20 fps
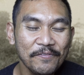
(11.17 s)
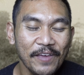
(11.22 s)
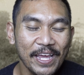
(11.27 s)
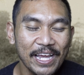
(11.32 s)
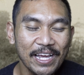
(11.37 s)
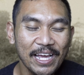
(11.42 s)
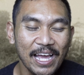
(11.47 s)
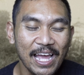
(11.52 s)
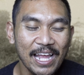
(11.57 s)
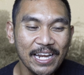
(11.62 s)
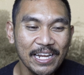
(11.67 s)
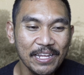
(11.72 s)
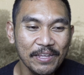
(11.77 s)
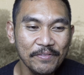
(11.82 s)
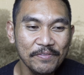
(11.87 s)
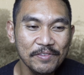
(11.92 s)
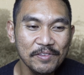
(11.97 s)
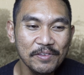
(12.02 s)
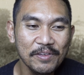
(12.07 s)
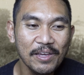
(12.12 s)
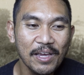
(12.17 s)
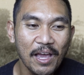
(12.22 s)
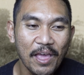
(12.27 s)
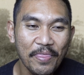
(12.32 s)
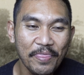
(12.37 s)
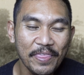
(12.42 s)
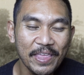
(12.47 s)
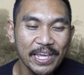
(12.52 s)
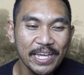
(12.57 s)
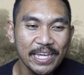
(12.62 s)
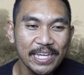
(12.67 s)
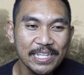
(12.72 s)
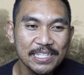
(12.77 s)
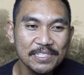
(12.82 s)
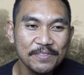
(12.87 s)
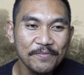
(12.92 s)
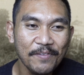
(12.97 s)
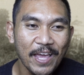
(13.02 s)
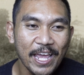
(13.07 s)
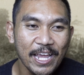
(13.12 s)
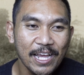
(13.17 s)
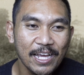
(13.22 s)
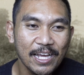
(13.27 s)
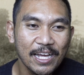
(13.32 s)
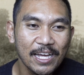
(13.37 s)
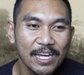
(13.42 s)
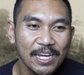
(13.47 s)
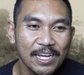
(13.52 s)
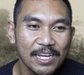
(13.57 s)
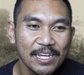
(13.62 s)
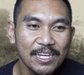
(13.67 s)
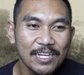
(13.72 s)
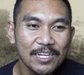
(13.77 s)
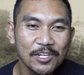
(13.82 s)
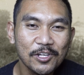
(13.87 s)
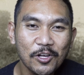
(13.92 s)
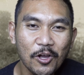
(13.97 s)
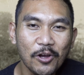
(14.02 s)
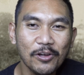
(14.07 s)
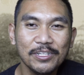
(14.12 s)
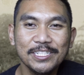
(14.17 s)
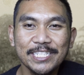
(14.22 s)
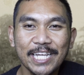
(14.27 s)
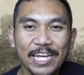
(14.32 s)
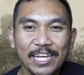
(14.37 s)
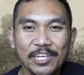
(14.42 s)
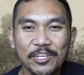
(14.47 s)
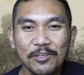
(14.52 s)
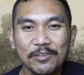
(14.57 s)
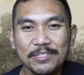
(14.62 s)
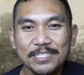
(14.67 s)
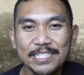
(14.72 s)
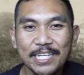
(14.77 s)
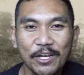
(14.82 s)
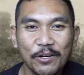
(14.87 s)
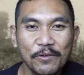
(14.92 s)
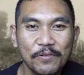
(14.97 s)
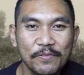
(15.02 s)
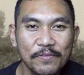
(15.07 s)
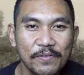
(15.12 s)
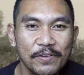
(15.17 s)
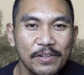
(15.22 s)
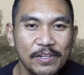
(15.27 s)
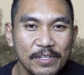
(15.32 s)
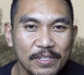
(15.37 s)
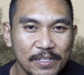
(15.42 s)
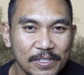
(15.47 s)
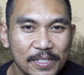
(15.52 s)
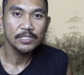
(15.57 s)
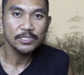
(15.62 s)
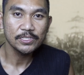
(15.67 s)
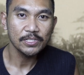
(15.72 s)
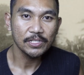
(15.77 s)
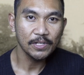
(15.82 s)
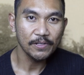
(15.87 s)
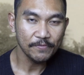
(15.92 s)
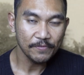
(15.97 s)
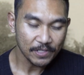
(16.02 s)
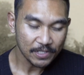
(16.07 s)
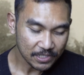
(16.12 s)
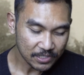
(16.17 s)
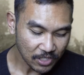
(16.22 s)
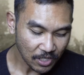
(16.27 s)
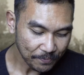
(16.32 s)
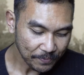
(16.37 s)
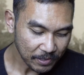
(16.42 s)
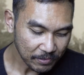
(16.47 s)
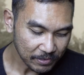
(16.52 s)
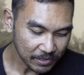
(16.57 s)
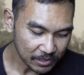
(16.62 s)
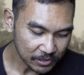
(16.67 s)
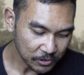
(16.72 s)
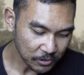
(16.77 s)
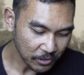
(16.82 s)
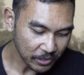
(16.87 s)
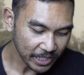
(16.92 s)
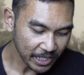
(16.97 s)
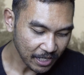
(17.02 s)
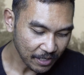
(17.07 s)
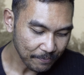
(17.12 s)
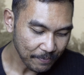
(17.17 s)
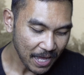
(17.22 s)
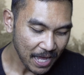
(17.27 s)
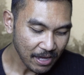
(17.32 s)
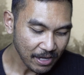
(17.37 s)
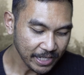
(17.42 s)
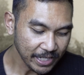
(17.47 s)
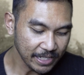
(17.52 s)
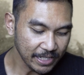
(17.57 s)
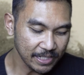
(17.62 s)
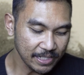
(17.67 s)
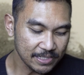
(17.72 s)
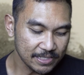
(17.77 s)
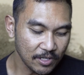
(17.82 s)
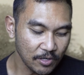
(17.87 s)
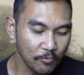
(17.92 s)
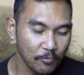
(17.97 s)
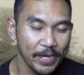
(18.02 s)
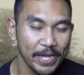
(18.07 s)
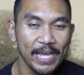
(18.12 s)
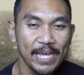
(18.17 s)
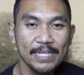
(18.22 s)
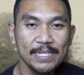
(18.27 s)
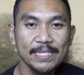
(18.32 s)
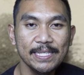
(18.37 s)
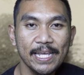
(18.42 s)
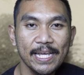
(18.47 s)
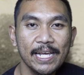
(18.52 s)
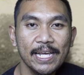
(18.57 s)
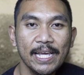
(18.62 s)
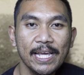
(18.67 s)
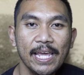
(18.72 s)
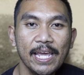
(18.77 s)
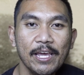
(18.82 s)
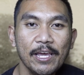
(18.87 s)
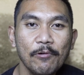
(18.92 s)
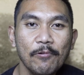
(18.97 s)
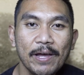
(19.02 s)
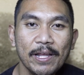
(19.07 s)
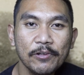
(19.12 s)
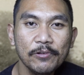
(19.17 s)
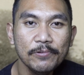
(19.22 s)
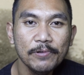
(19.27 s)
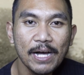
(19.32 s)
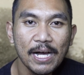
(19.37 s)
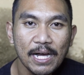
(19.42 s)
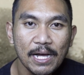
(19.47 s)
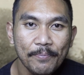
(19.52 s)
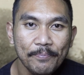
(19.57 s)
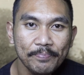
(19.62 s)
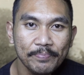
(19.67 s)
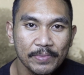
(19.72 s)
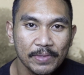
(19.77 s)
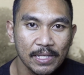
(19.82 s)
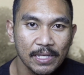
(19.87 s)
fake, and if you think it's fake, go check yourself. So the first topic we are talking about is where Tekewanua,